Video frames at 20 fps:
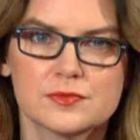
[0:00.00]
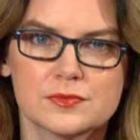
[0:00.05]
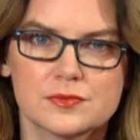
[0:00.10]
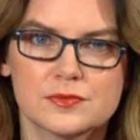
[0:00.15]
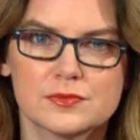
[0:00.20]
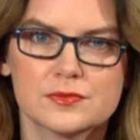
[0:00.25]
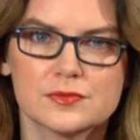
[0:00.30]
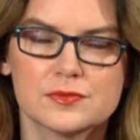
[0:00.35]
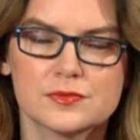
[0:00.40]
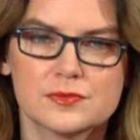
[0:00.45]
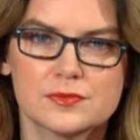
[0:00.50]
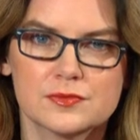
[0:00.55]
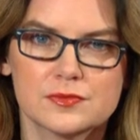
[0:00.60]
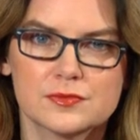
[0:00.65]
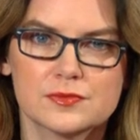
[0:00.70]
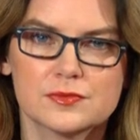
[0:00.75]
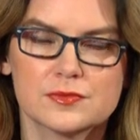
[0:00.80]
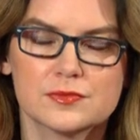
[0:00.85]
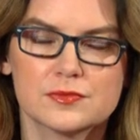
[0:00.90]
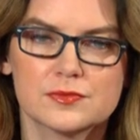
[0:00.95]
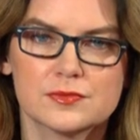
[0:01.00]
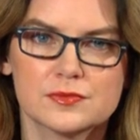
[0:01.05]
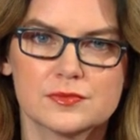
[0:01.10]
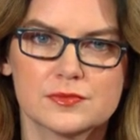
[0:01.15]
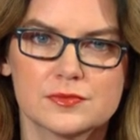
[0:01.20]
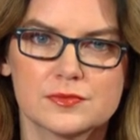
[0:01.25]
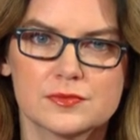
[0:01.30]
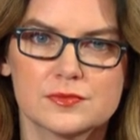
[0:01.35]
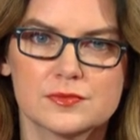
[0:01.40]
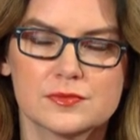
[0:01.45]

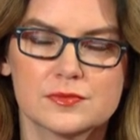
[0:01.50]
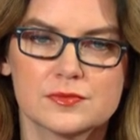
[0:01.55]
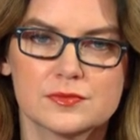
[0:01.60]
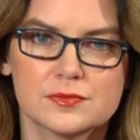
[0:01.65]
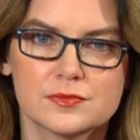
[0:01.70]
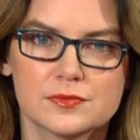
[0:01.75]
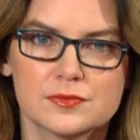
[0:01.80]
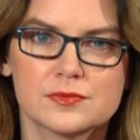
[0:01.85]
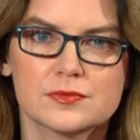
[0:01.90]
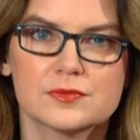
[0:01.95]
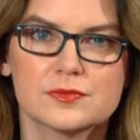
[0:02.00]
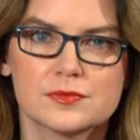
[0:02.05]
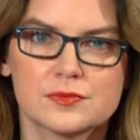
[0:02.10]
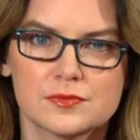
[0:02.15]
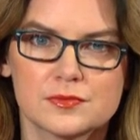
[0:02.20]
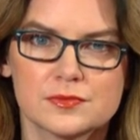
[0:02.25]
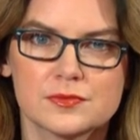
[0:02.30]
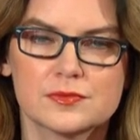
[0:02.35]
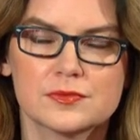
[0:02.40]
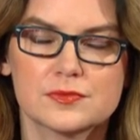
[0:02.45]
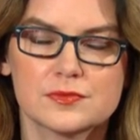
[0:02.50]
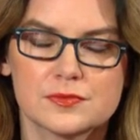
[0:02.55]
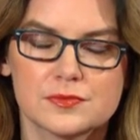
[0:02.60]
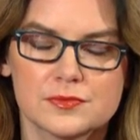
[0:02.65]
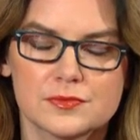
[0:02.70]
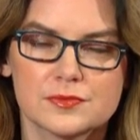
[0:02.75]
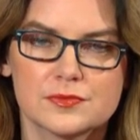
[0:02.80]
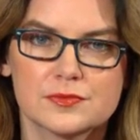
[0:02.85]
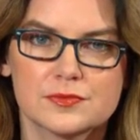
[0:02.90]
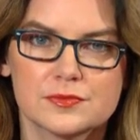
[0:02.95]

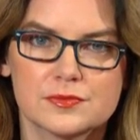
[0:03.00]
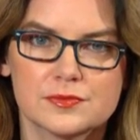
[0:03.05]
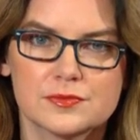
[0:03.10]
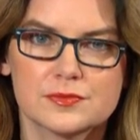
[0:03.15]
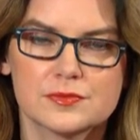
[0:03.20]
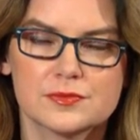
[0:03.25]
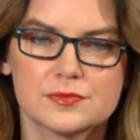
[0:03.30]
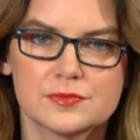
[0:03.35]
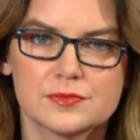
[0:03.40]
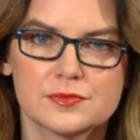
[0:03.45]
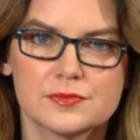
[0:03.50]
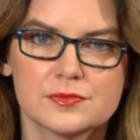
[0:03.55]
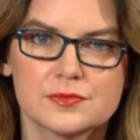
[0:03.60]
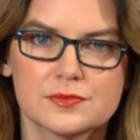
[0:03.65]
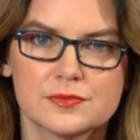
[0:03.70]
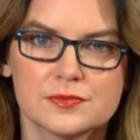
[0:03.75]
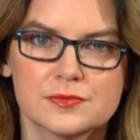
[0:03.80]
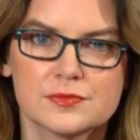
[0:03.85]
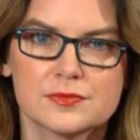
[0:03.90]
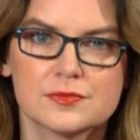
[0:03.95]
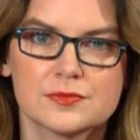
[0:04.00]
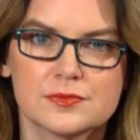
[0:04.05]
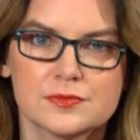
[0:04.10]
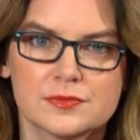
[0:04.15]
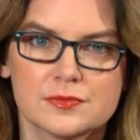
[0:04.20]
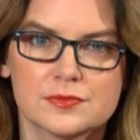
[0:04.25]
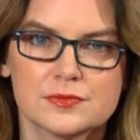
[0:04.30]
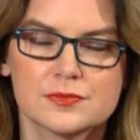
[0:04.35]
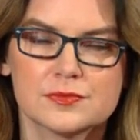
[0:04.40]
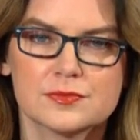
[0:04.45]

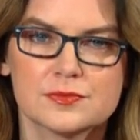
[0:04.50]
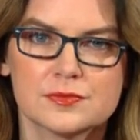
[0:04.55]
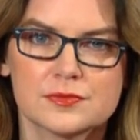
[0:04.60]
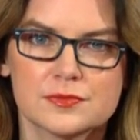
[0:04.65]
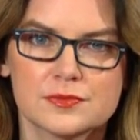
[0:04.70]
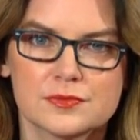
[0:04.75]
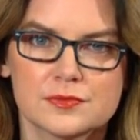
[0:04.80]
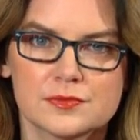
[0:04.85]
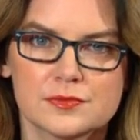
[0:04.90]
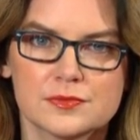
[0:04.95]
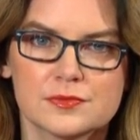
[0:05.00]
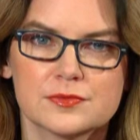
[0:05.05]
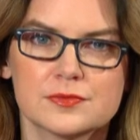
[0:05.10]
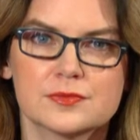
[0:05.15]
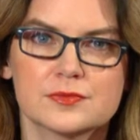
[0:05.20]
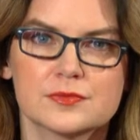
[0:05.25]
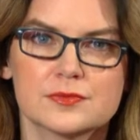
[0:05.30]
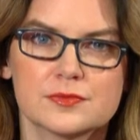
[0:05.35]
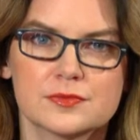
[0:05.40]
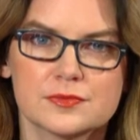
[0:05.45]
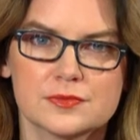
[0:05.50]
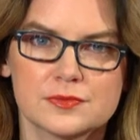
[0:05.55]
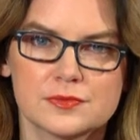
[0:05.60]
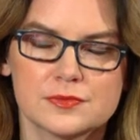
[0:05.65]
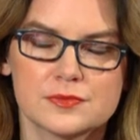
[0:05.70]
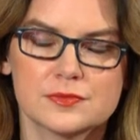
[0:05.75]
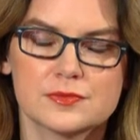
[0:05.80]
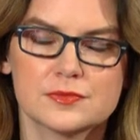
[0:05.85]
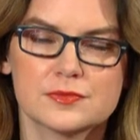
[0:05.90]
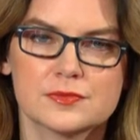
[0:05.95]

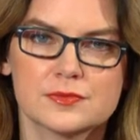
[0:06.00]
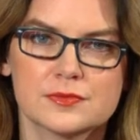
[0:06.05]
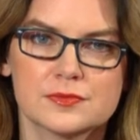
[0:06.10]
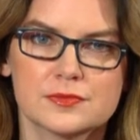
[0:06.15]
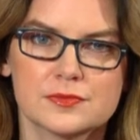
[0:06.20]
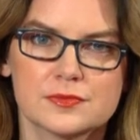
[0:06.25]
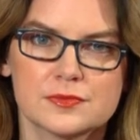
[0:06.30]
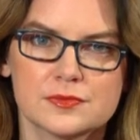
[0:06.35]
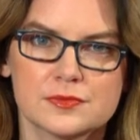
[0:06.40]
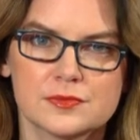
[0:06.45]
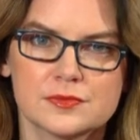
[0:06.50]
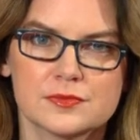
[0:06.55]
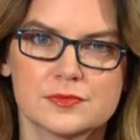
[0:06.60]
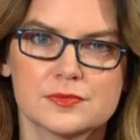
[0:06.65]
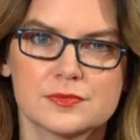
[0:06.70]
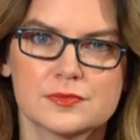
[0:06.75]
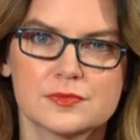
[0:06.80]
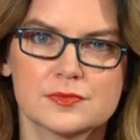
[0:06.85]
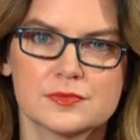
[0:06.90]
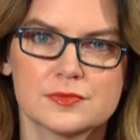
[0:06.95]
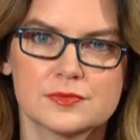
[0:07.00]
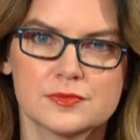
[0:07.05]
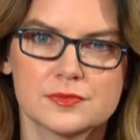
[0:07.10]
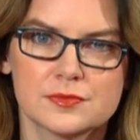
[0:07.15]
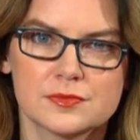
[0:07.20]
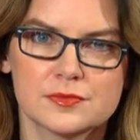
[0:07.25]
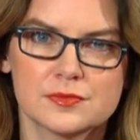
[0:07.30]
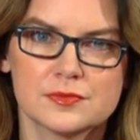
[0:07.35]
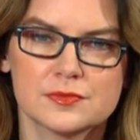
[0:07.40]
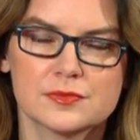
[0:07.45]

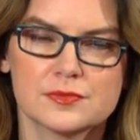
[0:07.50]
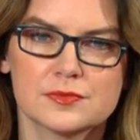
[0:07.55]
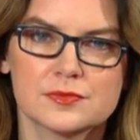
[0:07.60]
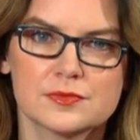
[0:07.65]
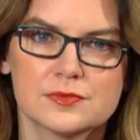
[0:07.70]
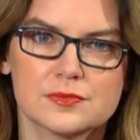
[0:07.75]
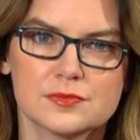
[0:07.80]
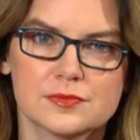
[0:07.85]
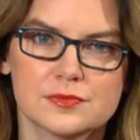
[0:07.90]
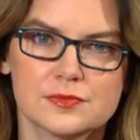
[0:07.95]
(not speaking)